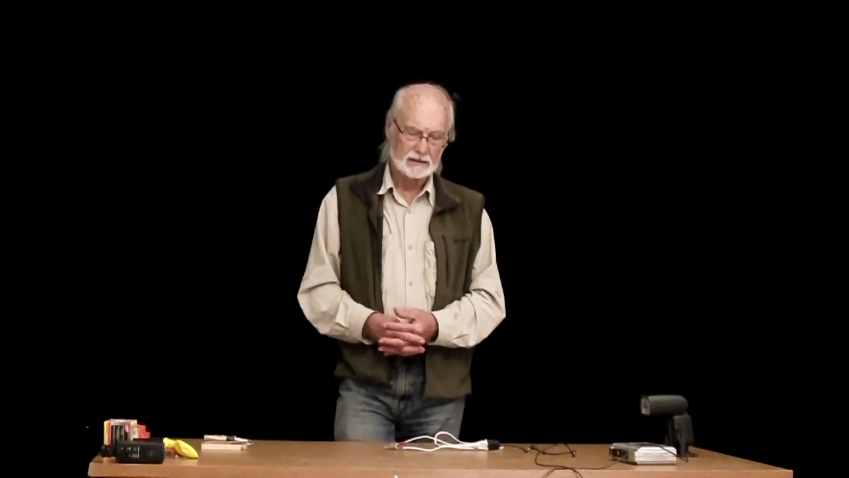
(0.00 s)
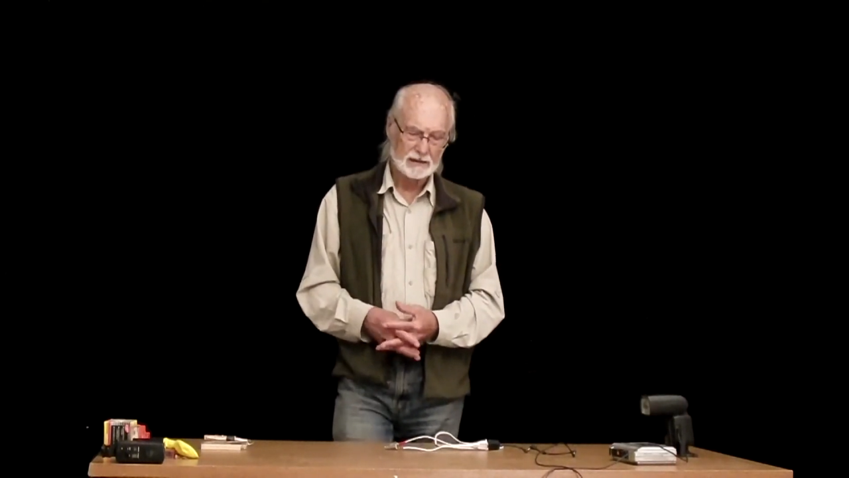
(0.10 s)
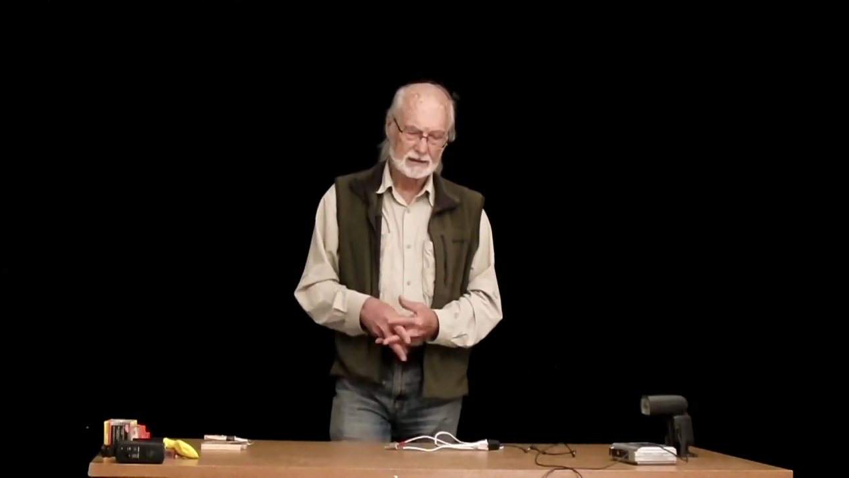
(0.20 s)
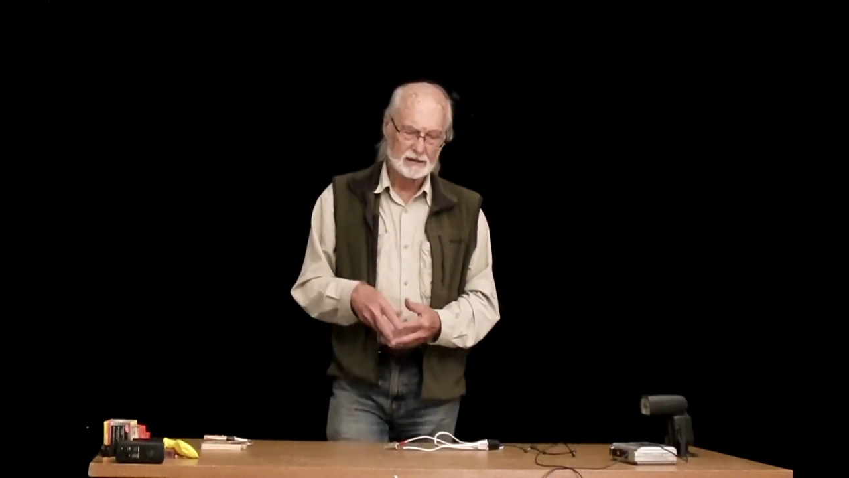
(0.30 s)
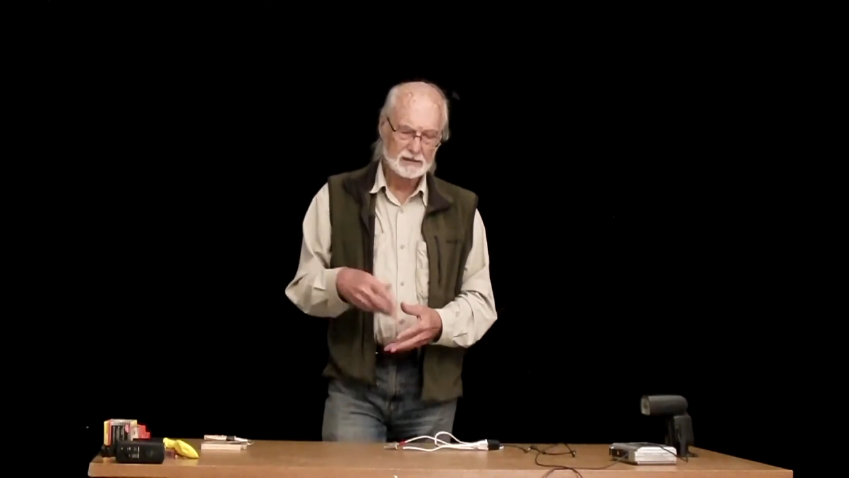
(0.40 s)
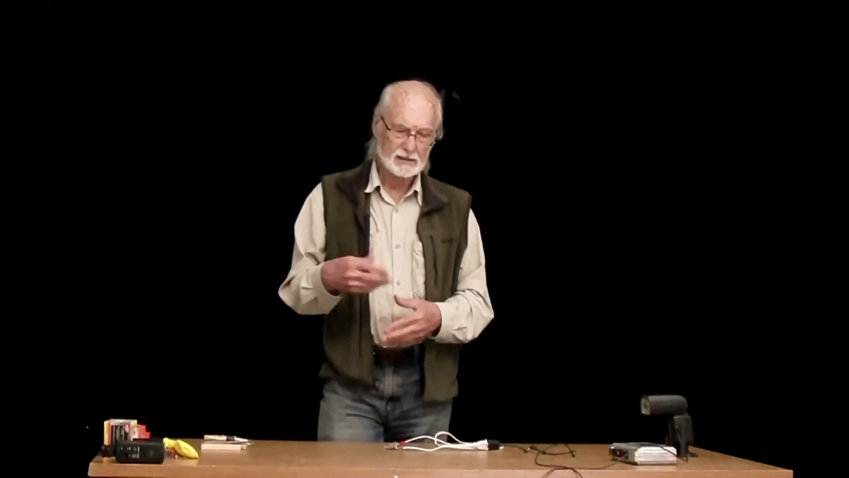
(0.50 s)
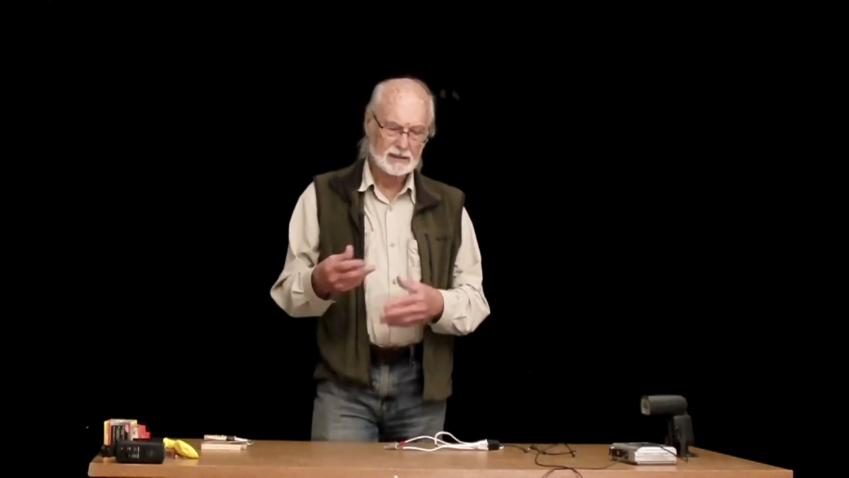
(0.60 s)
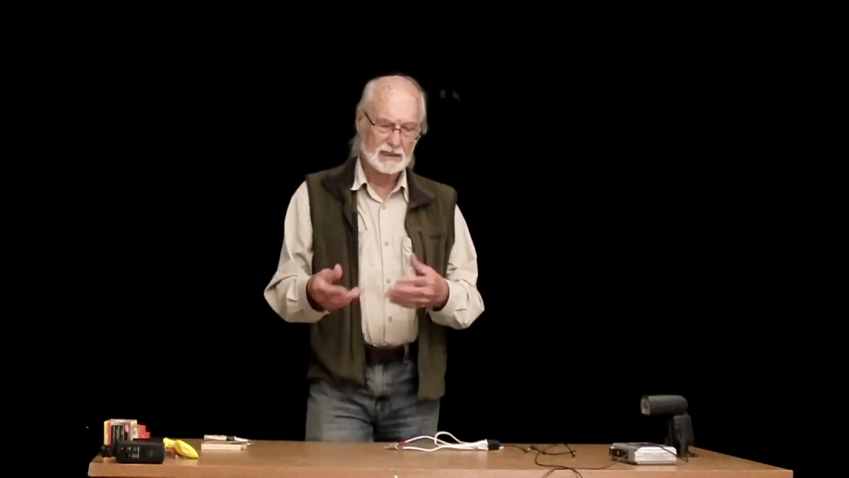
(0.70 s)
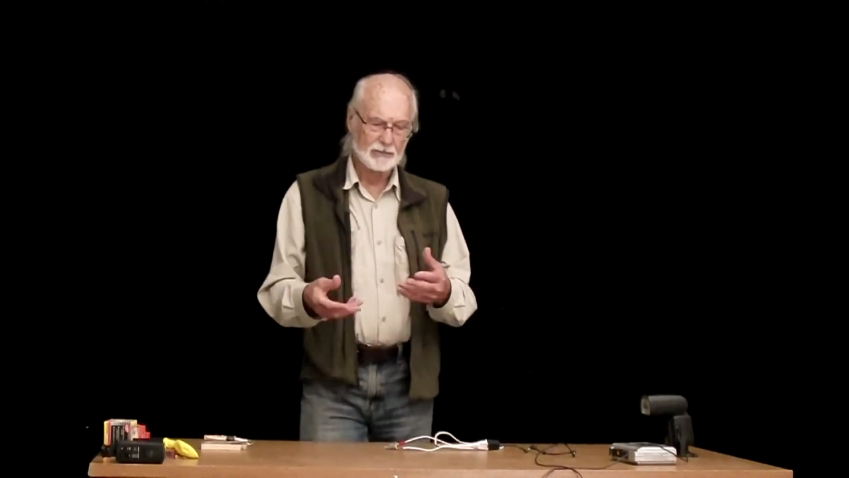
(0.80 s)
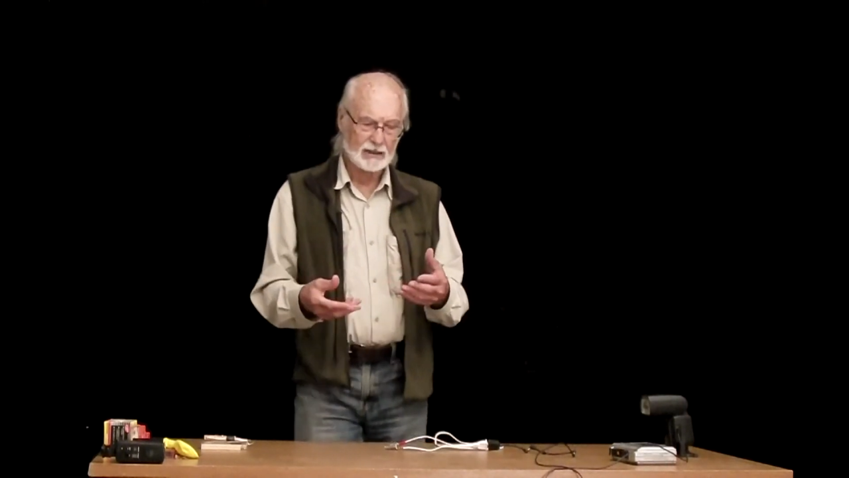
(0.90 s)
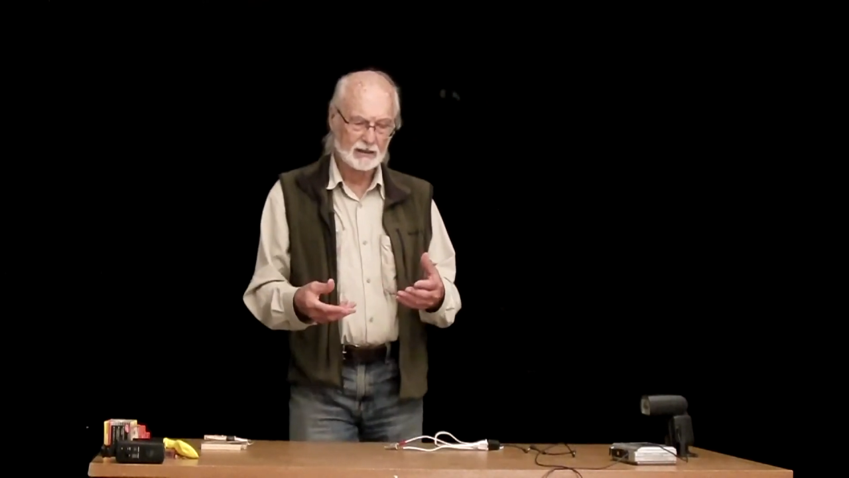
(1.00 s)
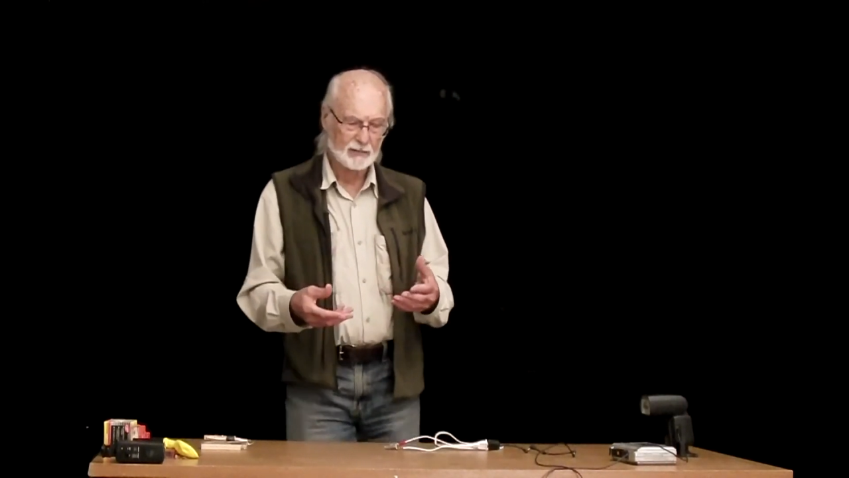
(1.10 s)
And this is how we can